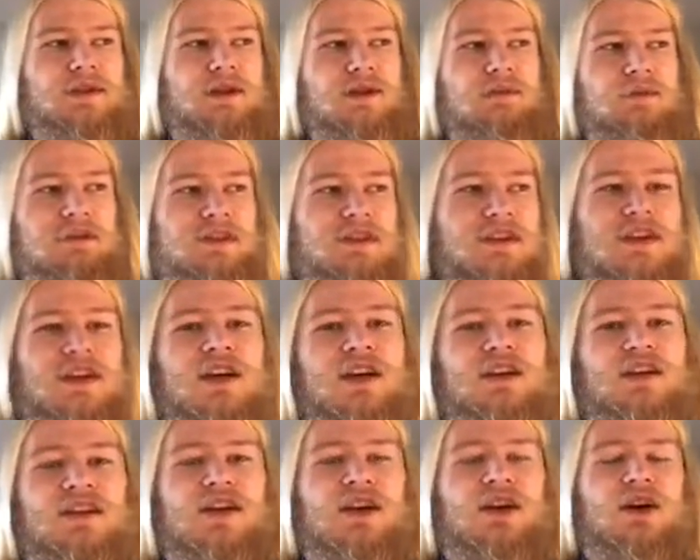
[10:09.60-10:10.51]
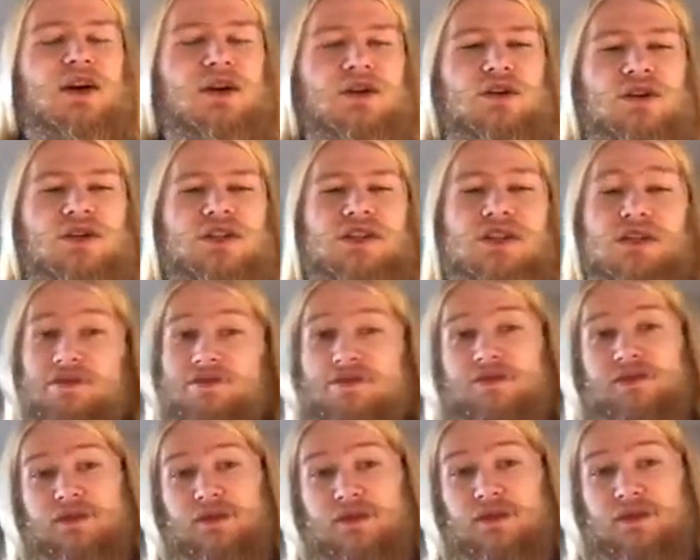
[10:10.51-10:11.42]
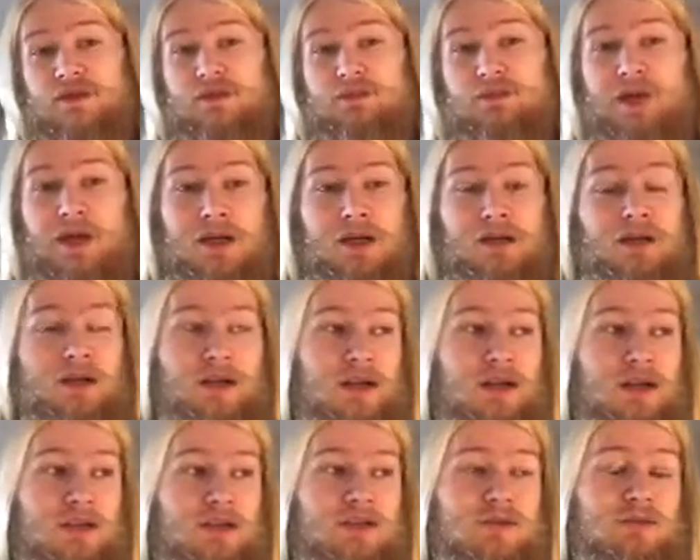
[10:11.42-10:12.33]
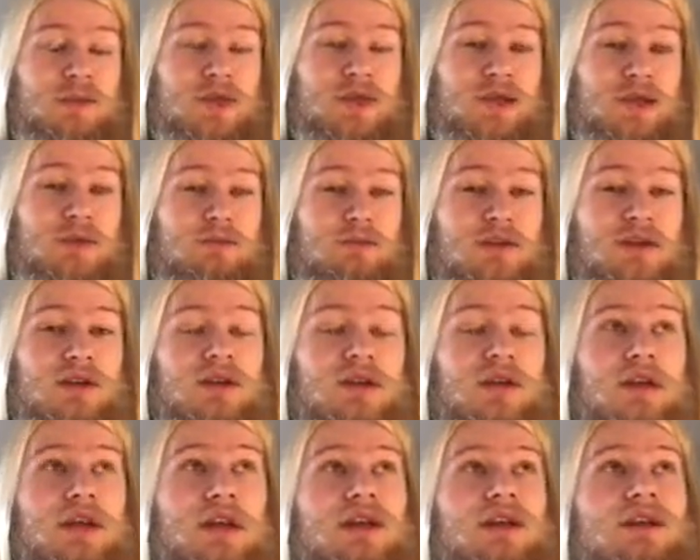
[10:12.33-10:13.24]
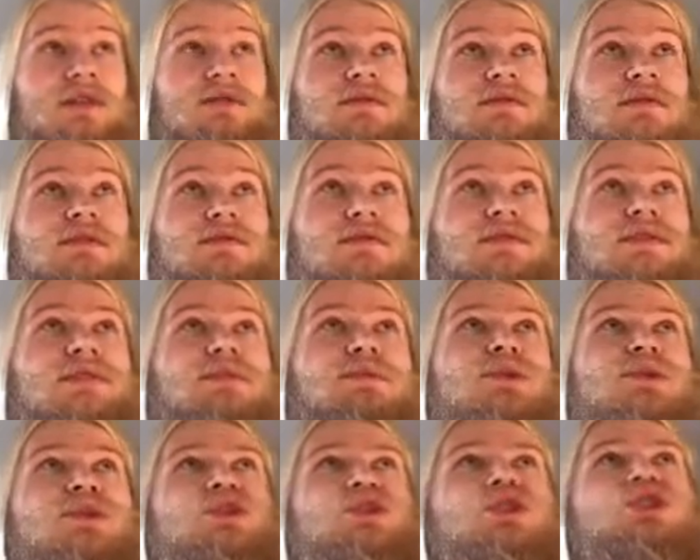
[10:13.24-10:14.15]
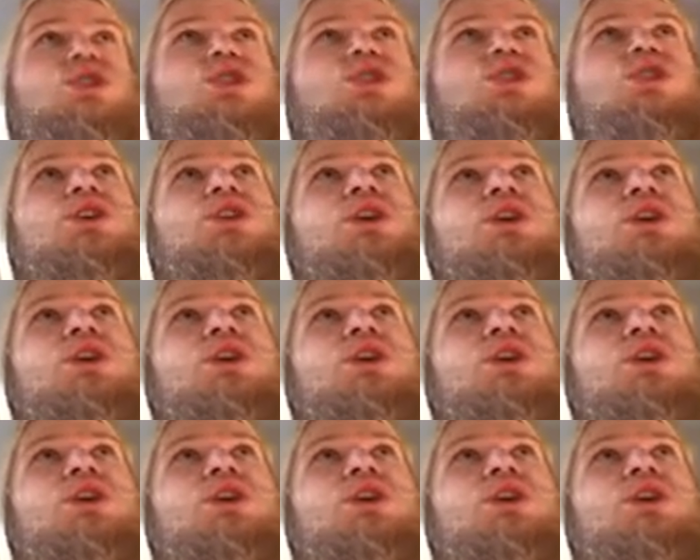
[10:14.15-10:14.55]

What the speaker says: I mean, they are different, biologically speaking, but they very much,